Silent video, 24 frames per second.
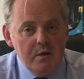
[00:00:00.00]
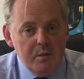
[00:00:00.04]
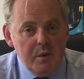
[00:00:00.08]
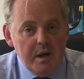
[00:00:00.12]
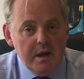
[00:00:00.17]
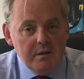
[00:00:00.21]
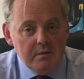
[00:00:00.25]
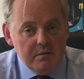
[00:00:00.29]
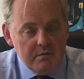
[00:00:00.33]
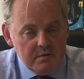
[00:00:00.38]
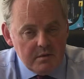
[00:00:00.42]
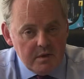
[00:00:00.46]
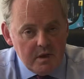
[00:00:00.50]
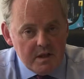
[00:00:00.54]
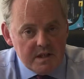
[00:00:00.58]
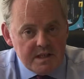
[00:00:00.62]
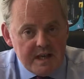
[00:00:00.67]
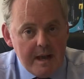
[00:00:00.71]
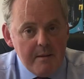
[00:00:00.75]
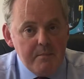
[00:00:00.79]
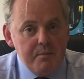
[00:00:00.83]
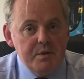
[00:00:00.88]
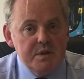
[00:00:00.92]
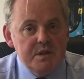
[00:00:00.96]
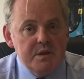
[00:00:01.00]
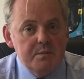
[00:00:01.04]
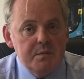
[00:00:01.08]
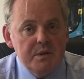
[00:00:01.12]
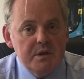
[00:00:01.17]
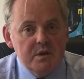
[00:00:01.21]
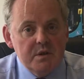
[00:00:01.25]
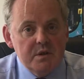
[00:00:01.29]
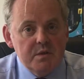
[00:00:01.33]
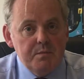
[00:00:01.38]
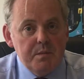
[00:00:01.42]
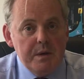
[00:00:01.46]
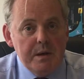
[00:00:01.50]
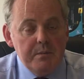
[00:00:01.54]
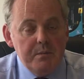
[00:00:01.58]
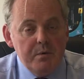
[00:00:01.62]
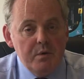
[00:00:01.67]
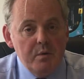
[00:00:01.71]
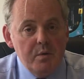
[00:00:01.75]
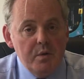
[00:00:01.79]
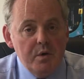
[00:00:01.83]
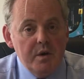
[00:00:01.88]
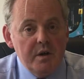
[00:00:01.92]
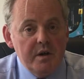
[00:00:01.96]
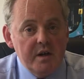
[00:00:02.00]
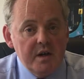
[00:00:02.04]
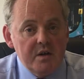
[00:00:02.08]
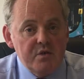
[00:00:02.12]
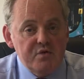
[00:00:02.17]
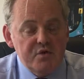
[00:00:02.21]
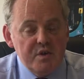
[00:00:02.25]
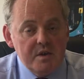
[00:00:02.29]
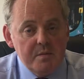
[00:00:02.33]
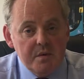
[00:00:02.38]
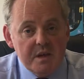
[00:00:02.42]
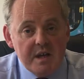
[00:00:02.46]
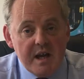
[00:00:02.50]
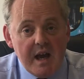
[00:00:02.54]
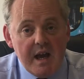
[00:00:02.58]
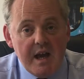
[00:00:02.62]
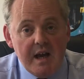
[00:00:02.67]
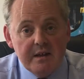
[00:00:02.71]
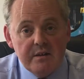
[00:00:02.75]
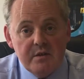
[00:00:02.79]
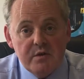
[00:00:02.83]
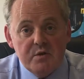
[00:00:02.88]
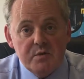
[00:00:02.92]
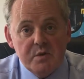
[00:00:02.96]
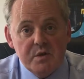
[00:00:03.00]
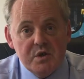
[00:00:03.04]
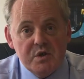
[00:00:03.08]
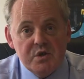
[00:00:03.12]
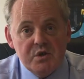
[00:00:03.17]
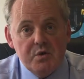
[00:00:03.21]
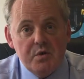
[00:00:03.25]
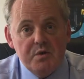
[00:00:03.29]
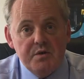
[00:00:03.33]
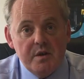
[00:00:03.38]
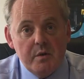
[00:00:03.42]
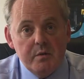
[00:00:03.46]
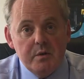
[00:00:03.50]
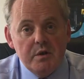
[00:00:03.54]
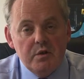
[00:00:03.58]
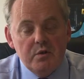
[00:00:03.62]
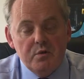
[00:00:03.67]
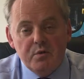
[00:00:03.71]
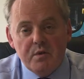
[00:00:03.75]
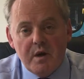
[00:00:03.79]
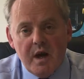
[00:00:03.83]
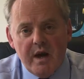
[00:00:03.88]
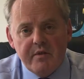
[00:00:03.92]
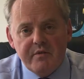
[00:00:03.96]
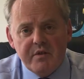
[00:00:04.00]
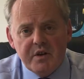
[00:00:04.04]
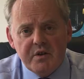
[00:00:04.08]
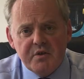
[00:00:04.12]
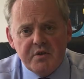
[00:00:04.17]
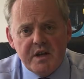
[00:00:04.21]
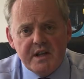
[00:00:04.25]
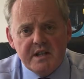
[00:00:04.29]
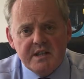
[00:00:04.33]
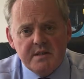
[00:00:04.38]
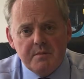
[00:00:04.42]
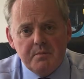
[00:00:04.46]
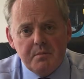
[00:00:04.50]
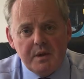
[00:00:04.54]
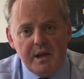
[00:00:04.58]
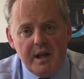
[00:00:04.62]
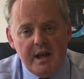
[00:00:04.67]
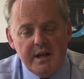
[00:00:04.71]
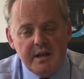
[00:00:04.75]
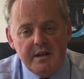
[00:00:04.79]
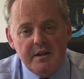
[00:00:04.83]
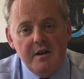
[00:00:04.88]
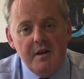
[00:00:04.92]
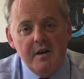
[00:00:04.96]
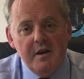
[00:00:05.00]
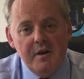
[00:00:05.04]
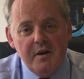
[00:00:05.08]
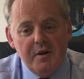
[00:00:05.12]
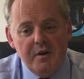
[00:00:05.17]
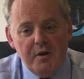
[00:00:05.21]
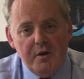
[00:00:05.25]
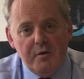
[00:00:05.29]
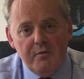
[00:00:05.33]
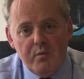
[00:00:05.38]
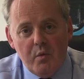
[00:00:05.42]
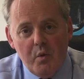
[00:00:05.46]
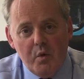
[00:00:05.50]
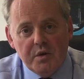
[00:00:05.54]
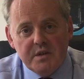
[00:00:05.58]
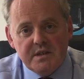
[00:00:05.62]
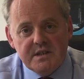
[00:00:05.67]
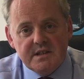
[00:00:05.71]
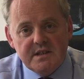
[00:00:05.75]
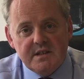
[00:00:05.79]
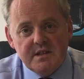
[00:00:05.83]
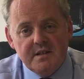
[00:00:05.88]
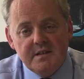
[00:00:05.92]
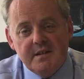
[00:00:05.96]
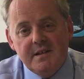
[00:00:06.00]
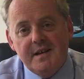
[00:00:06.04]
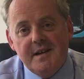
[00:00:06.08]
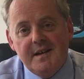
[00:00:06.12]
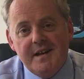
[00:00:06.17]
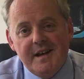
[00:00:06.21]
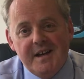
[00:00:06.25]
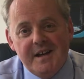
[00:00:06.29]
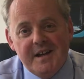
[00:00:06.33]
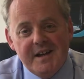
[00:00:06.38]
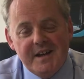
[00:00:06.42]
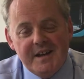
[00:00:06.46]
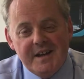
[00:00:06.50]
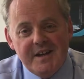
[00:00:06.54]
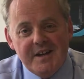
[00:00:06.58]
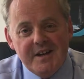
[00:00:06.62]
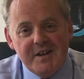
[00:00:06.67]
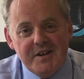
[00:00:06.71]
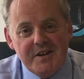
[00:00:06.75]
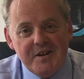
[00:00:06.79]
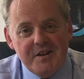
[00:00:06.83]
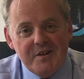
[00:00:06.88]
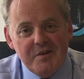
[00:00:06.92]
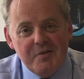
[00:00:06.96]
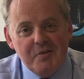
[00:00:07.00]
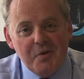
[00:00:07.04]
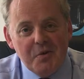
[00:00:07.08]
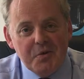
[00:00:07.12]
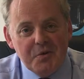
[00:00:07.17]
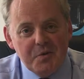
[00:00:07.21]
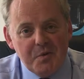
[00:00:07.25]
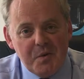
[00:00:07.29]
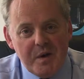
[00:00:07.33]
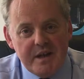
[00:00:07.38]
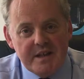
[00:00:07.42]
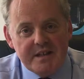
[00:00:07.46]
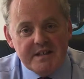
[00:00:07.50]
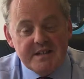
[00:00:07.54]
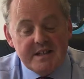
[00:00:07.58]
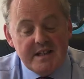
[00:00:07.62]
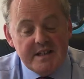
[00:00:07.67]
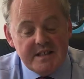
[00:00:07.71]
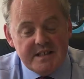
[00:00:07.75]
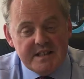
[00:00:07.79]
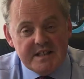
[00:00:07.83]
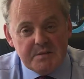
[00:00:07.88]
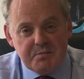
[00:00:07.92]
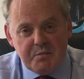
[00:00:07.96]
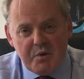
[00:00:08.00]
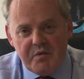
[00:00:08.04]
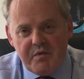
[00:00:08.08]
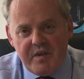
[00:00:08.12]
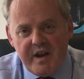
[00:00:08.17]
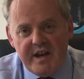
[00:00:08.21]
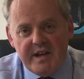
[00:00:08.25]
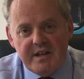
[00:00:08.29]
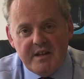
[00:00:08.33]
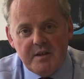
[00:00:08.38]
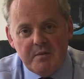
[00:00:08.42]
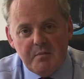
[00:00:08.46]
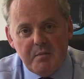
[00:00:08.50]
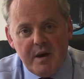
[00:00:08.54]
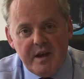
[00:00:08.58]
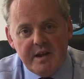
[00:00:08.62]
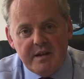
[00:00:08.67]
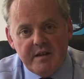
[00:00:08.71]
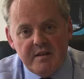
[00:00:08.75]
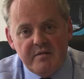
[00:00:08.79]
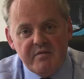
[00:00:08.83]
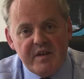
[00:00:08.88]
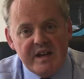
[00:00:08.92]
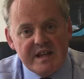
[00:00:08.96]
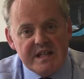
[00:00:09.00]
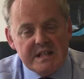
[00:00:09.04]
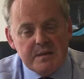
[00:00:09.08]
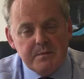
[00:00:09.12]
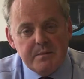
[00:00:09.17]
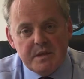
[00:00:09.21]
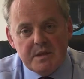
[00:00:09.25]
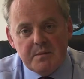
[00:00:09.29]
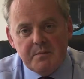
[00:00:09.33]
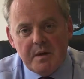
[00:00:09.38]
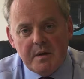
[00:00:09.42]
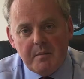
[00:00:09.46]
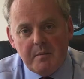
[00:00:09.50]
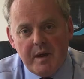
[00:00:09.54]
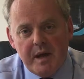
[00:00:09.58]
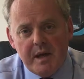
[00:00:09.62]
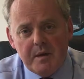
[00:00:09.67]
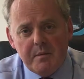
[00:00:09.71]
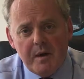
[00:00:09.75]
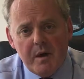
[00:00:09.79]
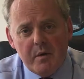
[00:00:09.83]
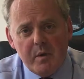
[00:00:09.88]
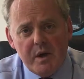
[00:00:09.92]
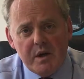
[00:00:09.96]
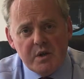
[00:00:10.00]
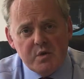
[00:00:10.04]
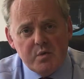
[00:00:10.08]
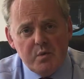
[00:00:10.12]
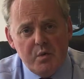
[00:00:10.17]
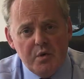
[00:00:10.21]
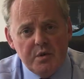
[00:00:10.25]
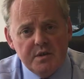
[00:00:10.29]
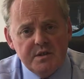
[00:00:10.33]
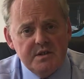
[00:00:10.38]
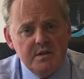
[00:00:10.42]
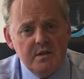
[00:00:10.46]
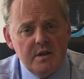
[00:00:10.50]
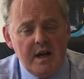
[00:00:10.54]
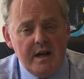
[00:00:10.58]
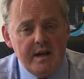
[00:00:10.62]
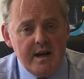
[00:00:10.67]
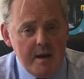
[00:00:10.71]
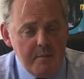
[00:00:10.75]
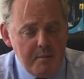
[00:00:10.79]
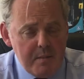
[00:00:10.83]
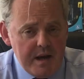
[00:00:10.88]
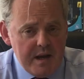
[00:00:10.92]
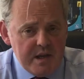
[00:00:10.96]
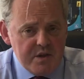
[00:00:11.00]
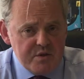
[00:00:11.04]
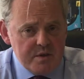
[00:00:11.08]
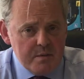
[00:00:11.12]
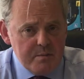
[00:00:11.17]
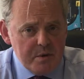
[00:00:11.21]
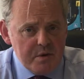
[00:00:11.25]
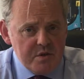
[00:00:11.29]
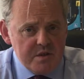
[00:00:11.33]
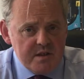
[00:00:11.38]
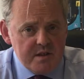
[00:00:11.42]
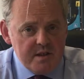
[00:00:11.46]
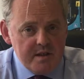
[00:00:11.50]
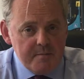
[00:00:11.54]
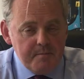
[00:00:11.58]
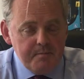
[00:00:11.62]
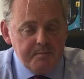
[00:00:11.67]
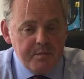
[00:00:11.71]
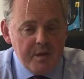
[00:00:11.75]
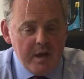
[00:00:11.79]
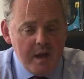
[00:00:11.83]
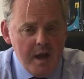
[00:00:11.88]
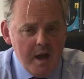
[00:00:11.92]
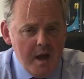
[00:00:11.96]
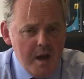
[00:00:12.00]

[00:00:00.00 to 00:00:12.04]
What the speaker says: Well, it happens because people work extremely hard to ensure that we do have a great supply of water here in North Wales, and it is provided by the investments being made by Welsh Water, and I pay tribute to them.